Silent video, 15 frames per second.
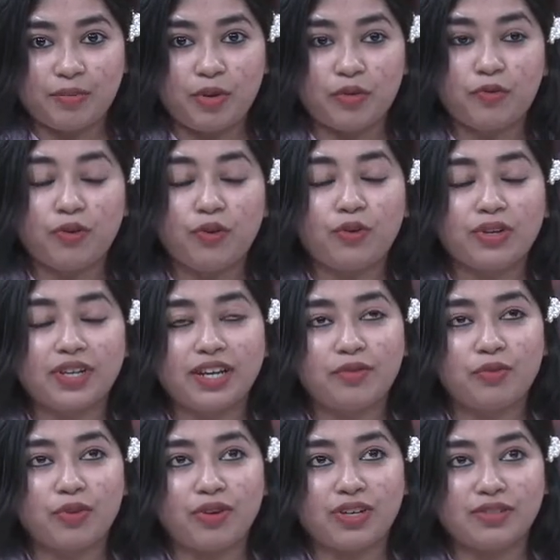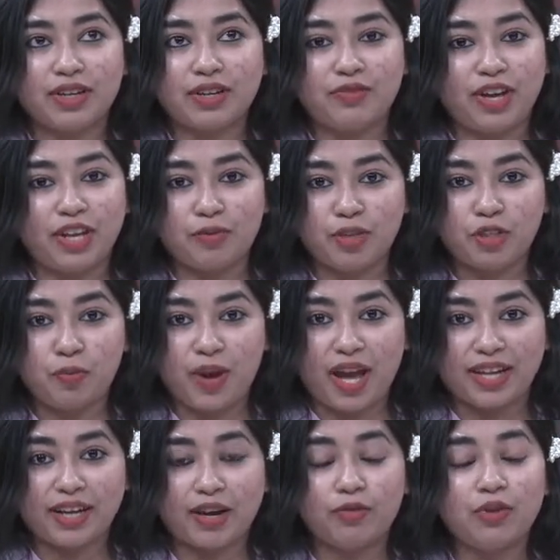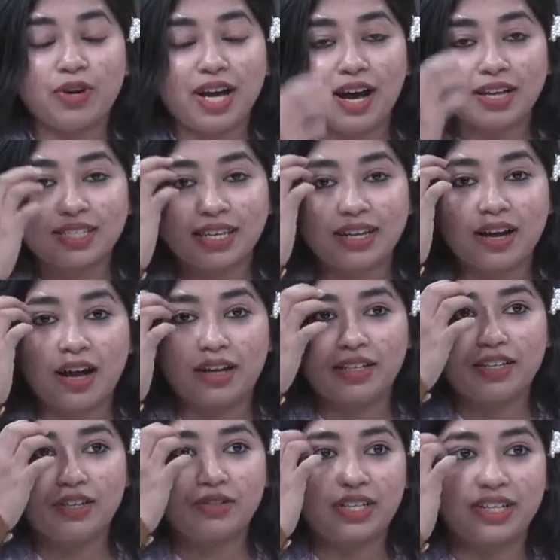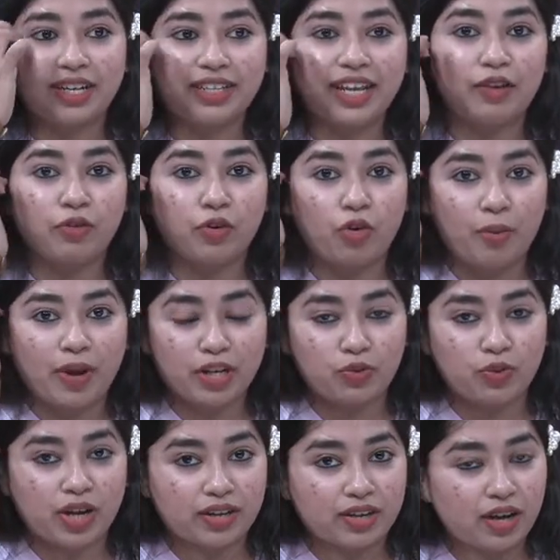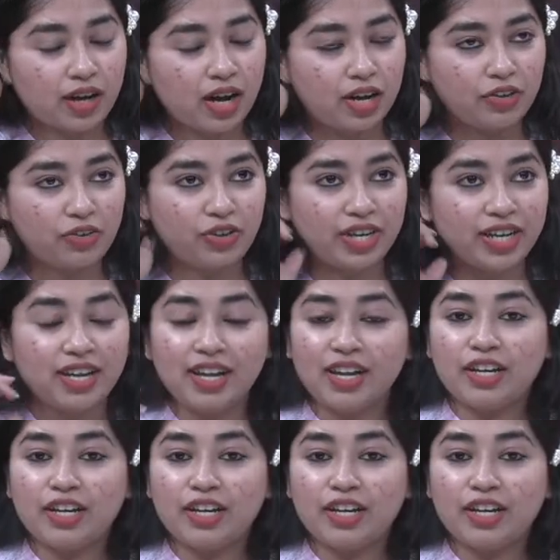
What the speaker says: Before that we was like very much panicked. We were asking continuously that, can we go back to our country?